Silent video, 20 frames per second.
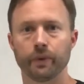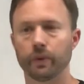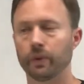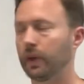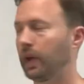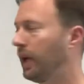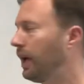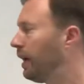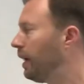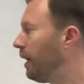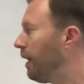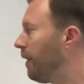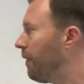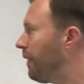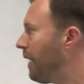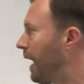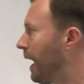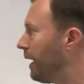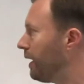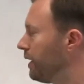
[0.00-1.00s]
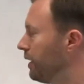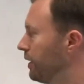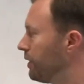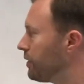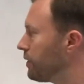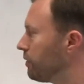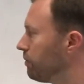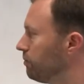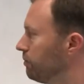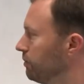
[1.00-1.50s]
Okay, and
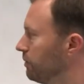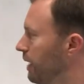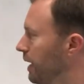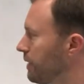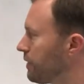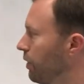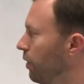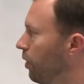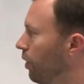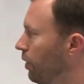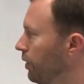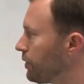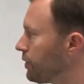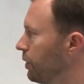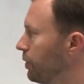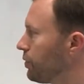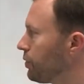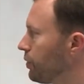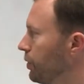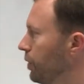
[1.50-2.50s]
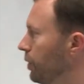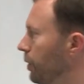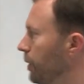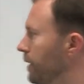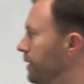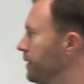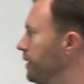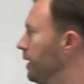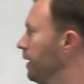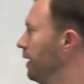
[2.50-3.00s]
that's also true.
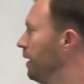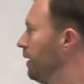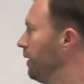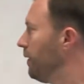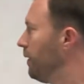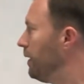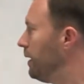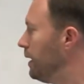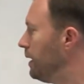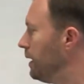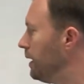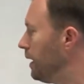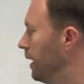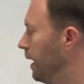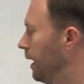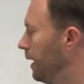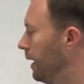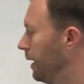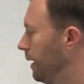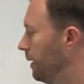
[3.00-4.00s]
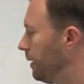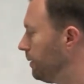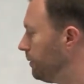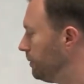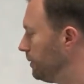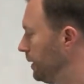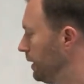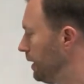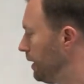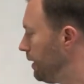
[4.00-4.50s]
Is the
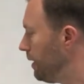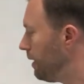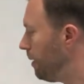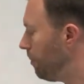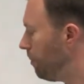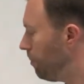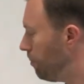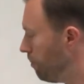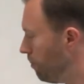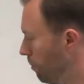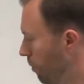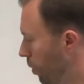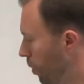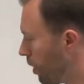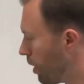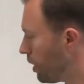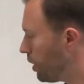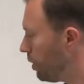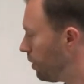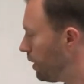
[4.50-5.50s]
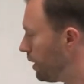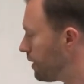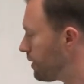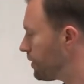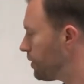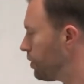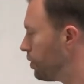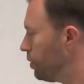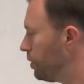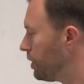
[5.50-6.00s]
more units
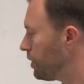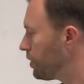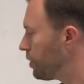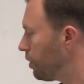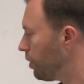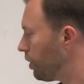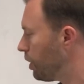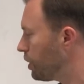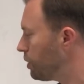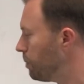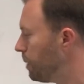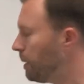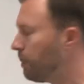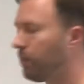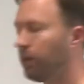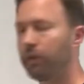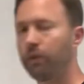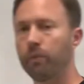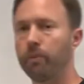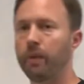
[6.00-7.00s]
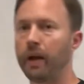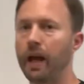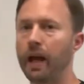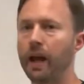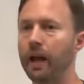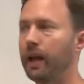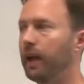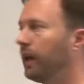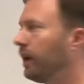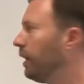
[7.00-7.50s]
you discourage people from
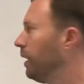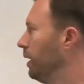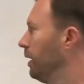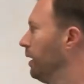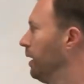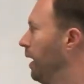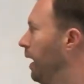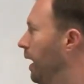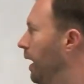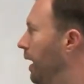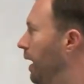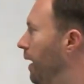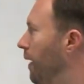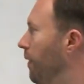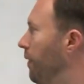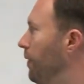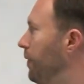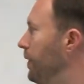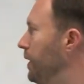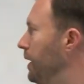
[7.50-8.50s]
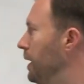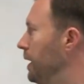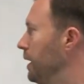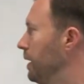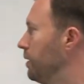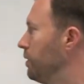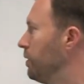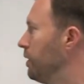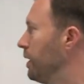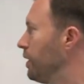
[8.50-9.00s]
buying, the
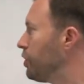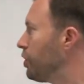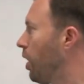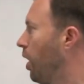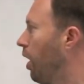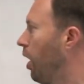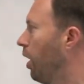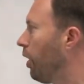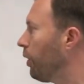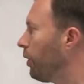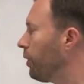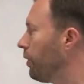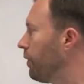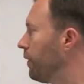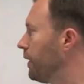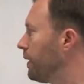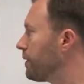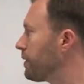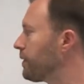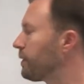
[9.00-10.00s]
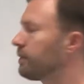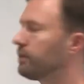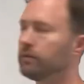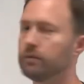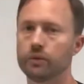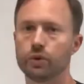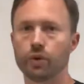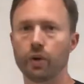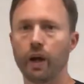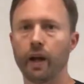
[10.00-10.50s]
taller this
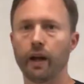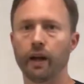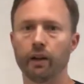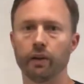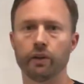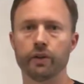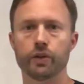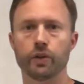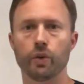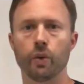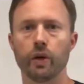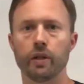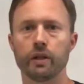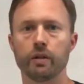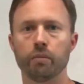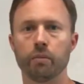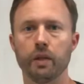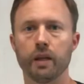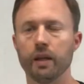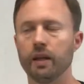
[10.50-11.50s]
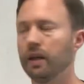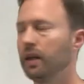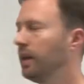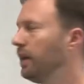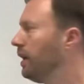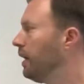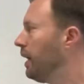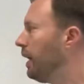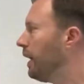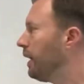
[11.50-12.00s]
triangle is going to be,
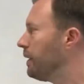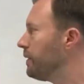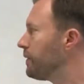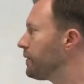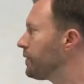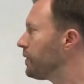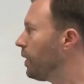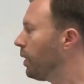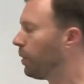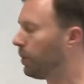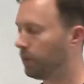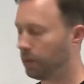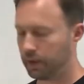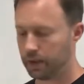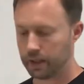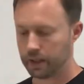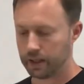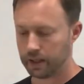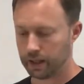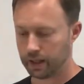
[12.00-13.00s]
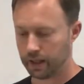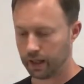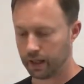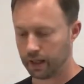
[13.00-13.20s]
and so the